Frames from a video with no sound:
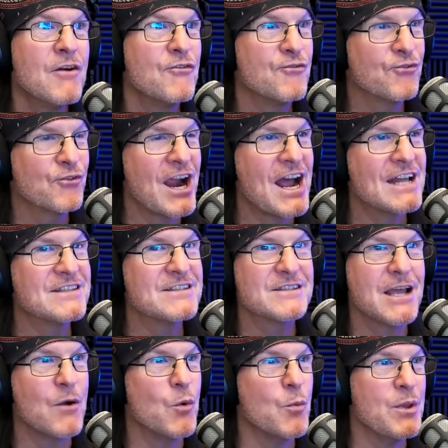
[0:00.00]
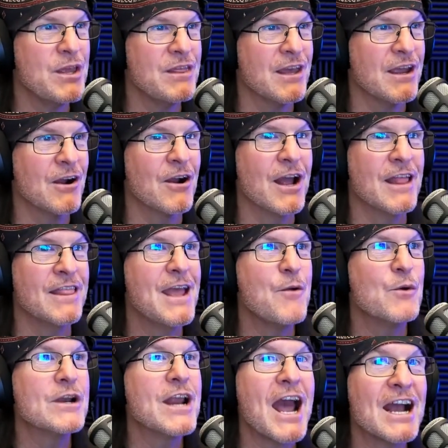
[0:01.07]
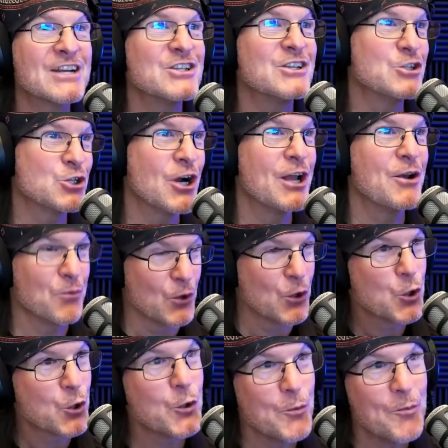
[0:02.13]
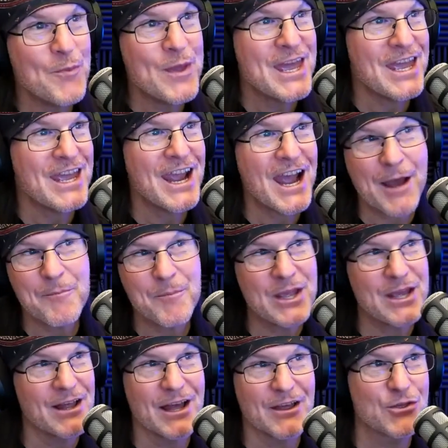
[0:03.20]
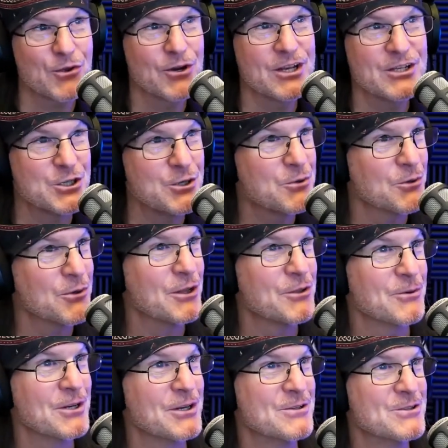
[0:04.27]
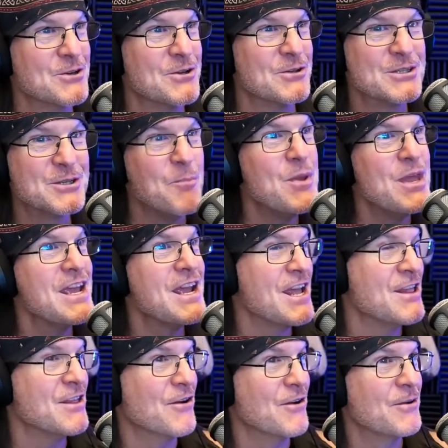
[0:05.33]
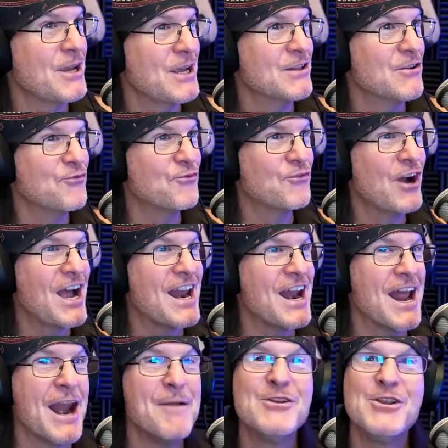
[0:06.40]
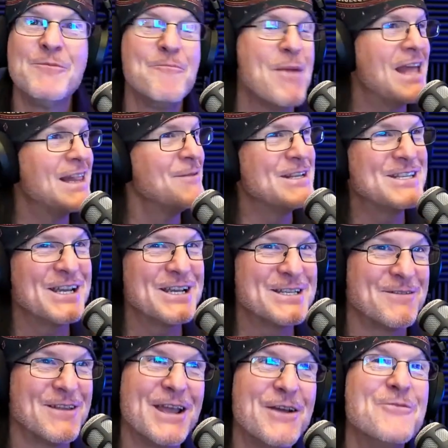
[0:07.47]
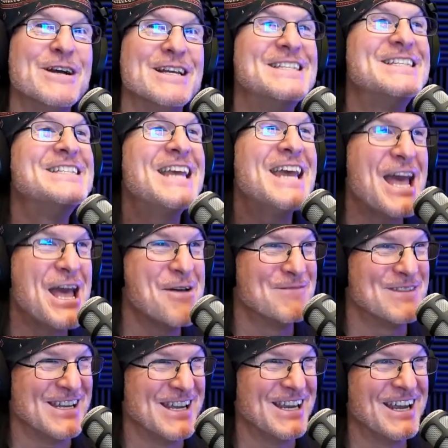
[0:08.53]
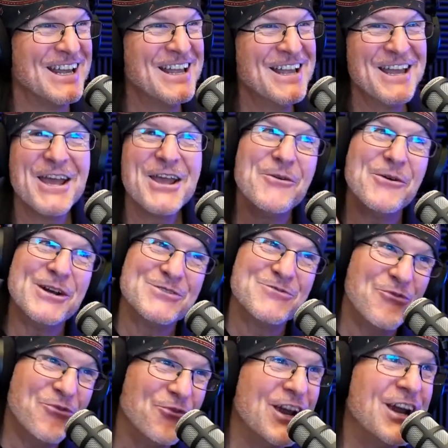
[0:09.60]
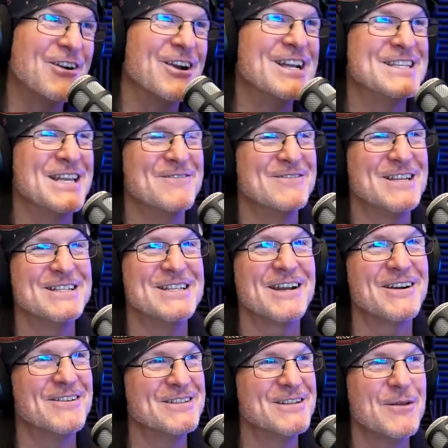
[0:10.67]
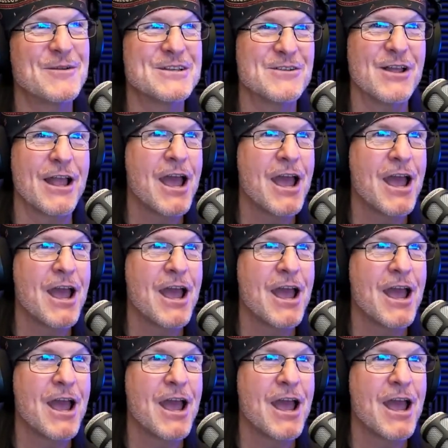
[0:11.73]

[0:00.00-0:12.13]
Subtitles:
frats that would be there and they would actually try to recruit me at being like 32, 33 years old to be in the frat. And man, let me tell you something. It was tempting. It was very tempting to go into that because